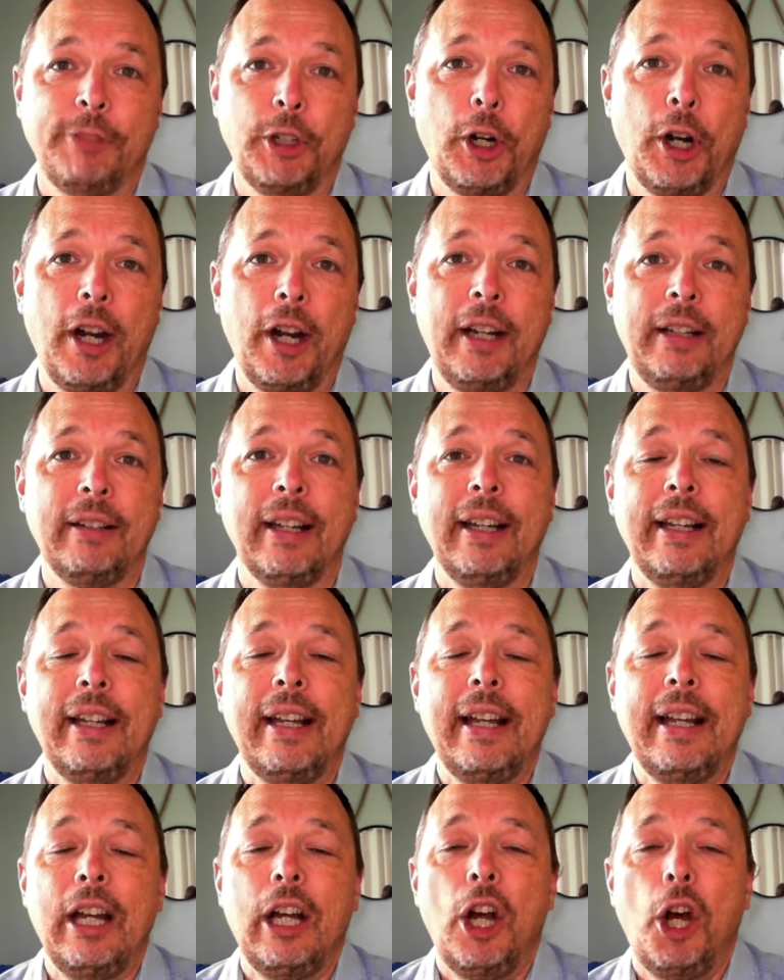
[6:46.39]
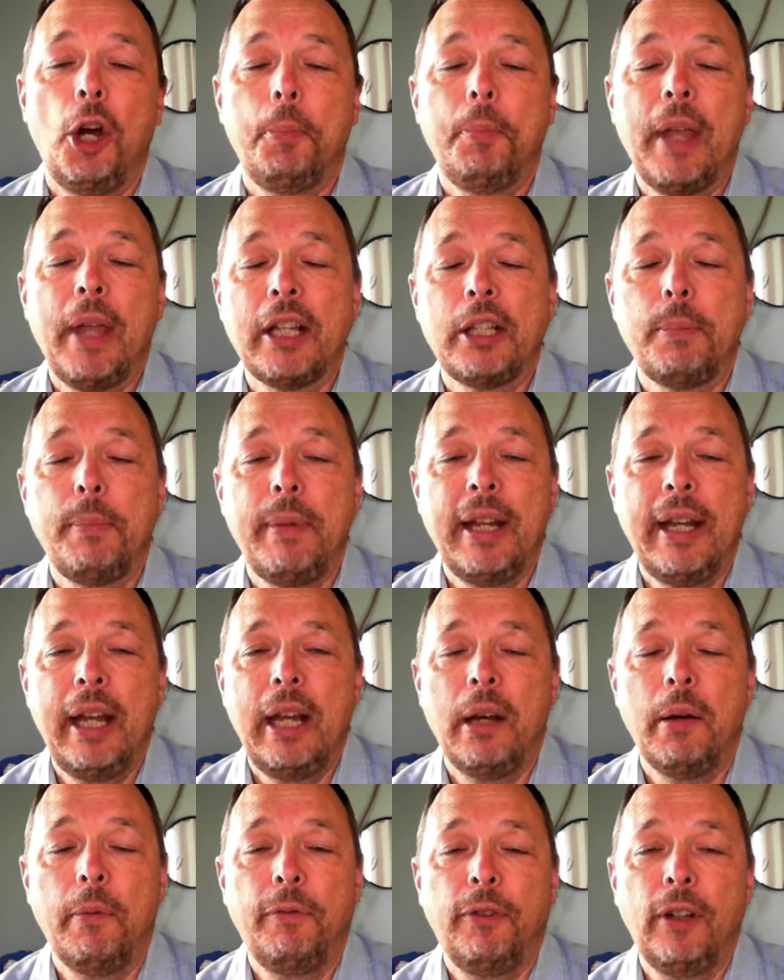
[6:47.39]
All right. Hope that's been
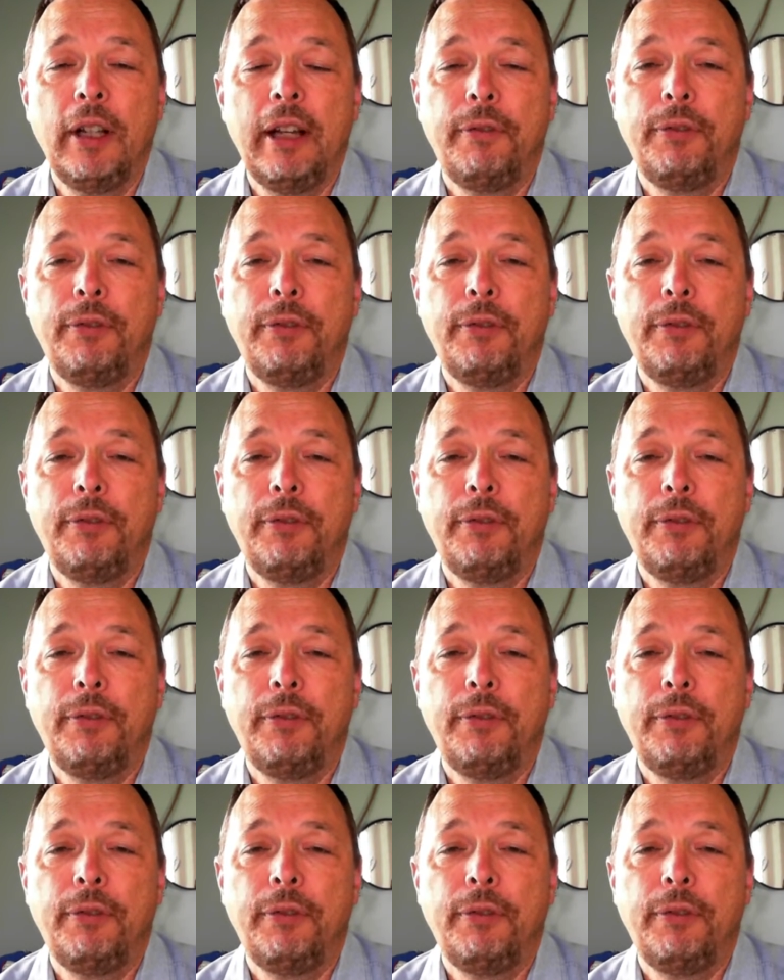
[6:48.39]
helpful.